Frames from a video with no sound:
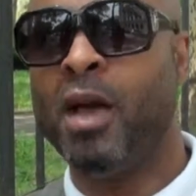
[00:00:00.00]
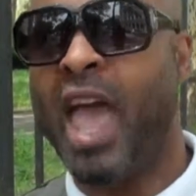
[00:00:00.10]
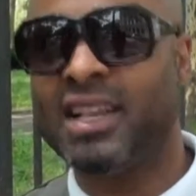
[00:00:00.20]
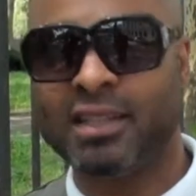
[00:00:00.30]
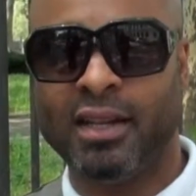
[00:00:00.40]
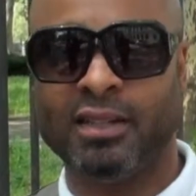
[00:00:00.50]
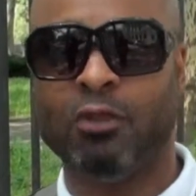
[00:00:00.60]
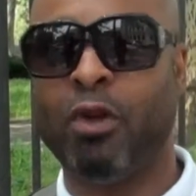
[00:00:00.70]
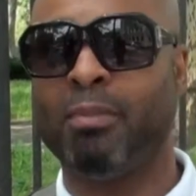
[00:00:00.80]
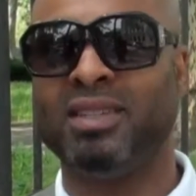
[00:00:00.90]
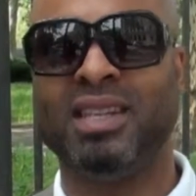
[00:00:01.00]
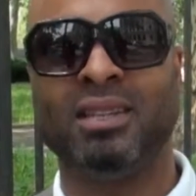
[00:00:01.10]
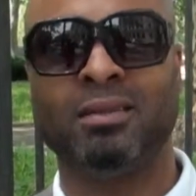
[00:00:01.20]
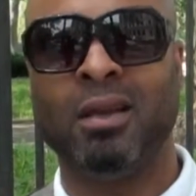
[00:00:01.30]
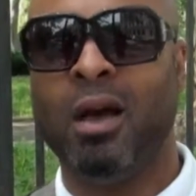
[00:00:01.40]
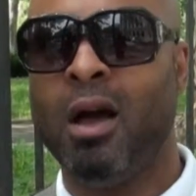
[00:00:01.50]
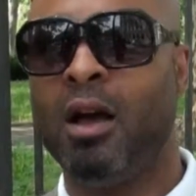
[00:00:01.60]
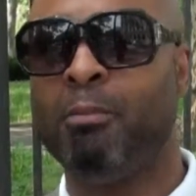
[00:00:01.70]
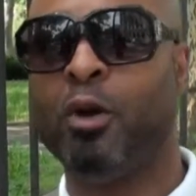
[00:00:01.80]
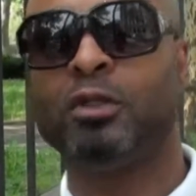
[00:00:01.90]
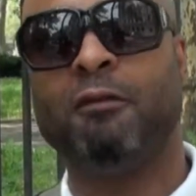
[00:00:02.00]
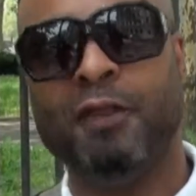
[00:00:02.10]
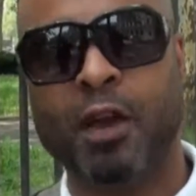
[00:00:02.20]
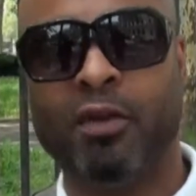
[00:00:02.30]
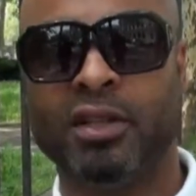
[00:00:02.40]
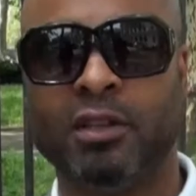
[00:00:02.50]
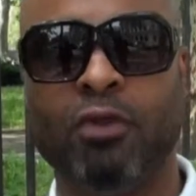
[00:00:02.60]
excellence, it represents perseverance,